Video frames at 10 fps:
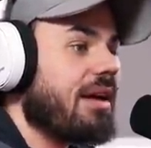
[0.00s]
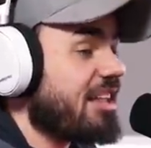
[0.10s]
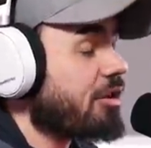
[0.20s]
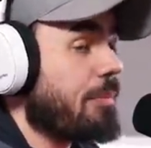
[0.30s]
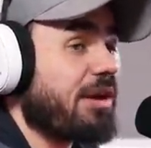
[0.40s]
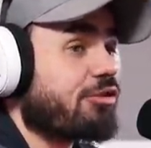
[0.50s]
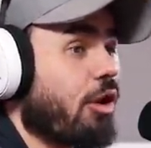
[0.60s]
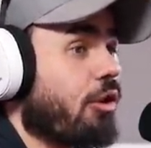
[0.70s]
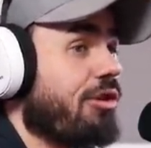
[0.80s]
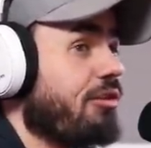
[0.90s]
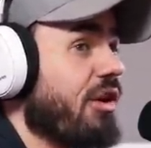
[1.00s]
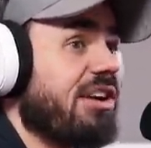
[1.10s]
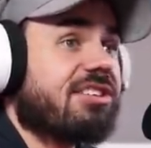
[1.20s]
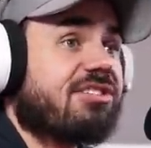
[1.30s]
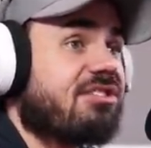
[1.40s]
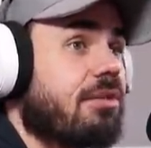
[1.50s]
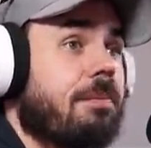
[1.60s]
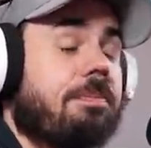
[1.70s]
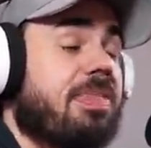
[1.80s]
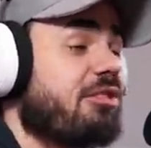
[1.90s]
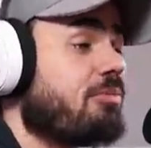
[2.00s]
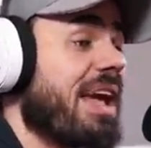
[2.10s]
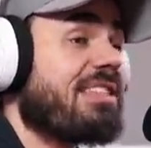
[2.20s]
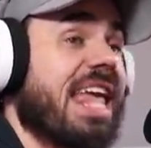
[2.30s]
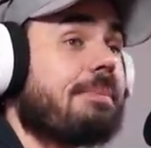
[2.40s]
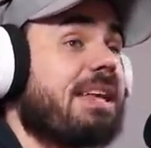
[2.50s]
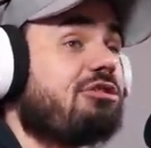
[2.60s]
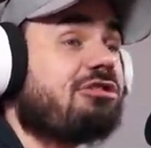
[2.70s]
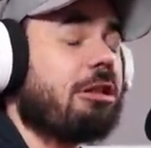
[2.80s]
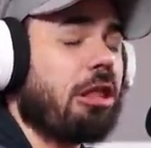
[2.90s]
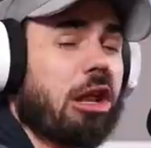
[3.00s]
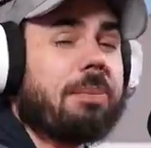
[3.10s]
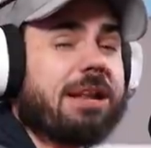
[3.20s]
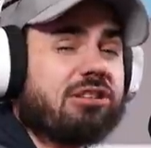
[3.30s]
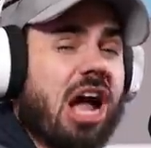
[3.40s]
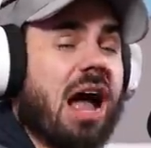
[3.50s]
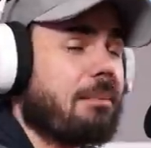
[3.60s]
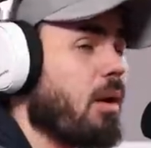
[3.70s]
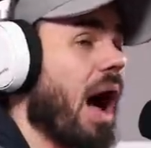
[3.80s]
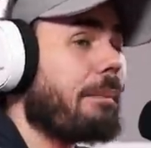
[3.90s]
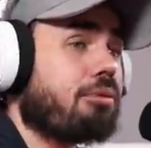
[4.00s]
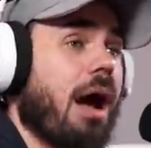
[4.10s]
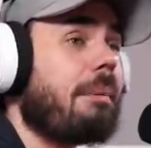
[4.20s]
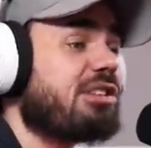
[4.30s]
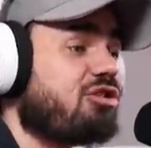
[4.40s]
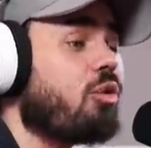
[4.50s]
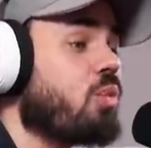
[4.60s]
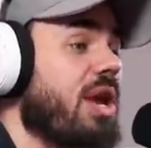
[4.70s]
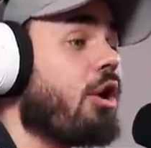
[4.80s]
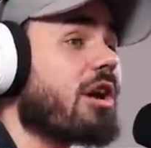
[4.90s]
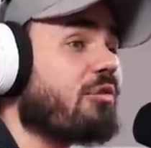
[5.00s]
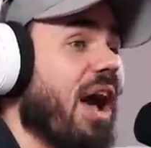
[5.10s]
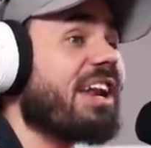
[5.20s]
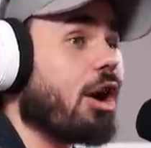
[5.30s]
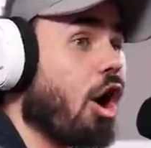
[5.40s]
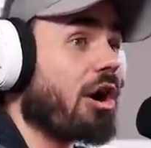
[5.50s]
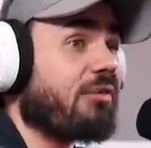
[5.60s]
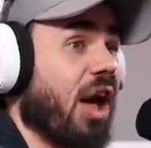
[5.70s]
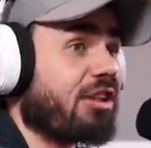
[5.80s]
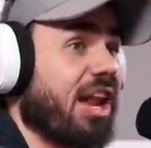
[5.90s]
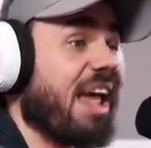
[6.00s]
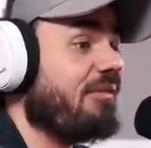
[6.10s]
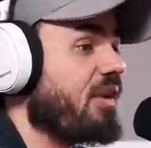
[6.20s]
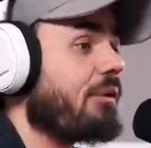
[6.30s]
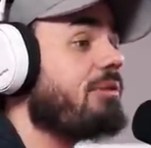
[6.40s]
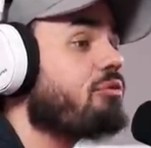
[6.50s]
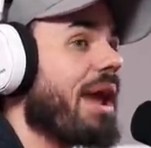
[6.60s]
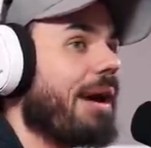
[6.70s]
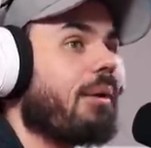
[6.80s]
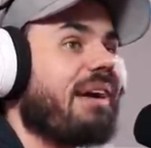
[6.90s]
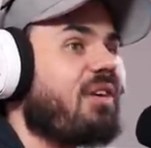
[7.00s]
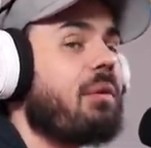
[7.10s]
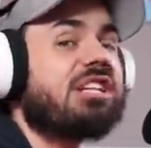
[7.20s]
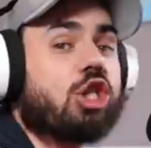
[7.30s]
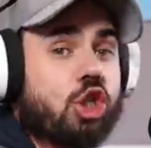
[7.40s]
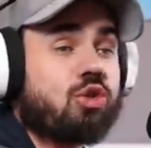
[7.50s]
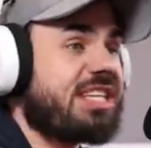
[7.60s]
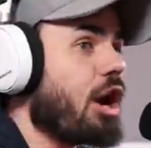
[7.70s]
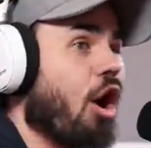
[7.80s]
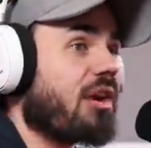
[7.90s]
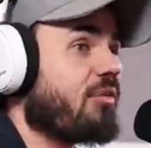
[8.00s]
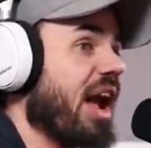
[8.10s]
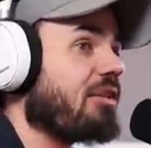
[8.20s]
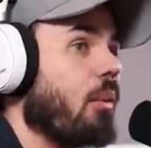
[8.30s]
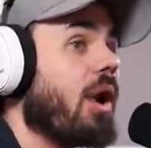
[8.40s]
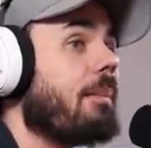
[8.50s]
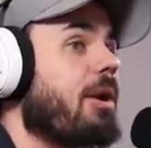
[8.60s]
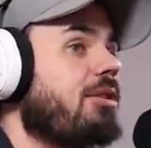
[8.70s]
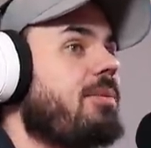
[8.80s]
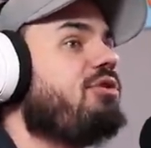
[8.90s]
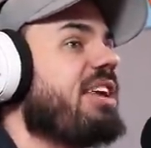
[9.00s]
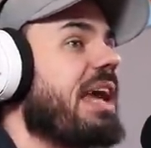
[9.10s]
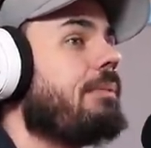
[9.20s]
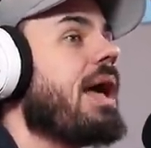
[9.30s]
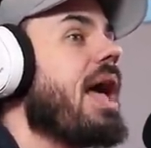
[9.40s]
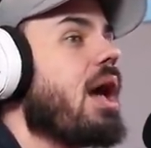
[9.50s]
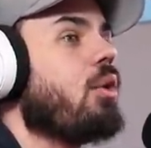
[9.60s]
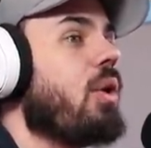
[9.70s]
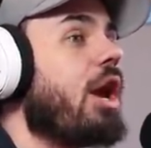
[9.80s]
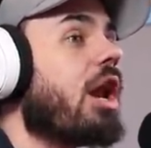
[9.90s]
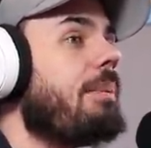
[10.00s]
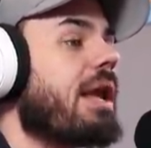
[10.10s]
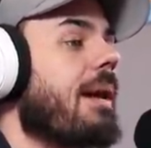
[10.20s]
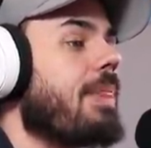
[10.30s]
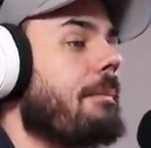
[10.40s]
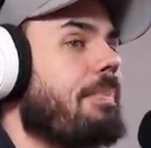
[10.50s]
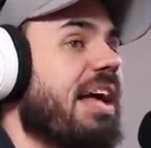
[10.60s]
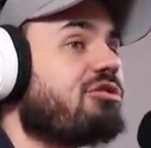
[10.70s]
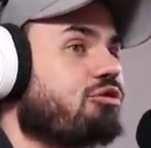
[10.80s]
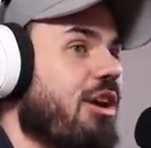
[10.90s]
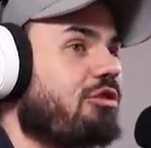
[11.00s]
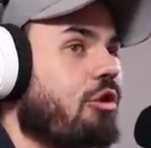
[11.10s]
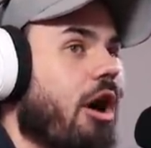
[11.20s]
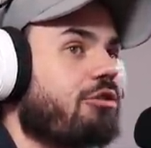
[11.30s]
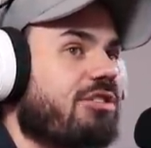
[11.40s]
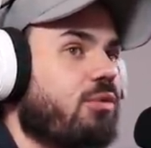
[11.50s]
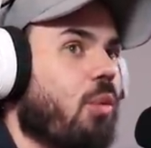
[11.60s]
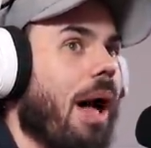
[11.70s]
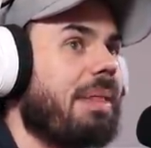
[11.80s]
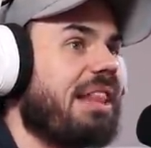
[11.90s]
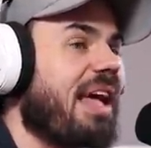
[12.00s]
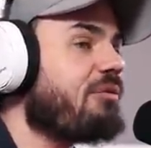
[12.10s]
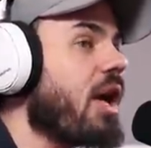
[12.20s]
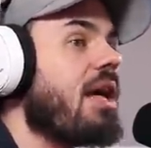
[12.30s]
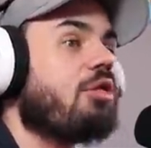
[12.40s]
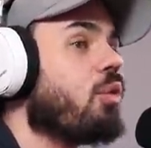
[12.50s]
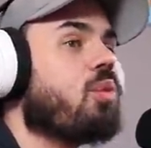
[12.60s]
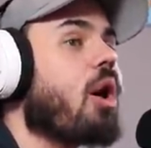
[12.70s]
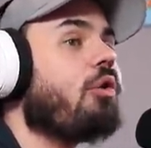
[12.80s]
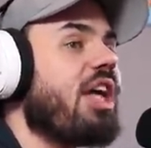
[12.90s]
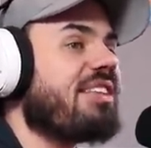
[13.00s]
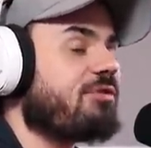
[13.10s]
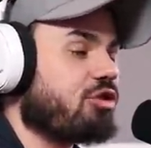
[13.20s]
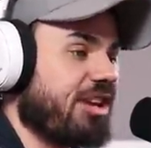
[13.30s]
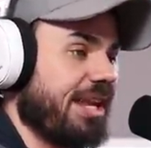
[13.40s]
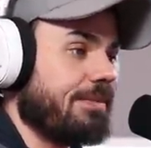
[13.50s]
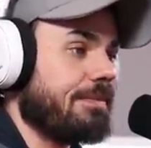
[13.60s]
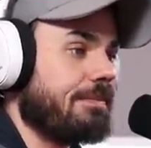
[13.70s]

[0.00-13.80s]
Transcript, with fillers: It's a big circle, though, fellas. This might take me just a little bit of time, but I promise you, we are going to find an artifact today, a very rare, a very juicy artifact. And we're going to put it in the museum, and we are going to become the best treasure hunters in wobbly life the world has ever seen.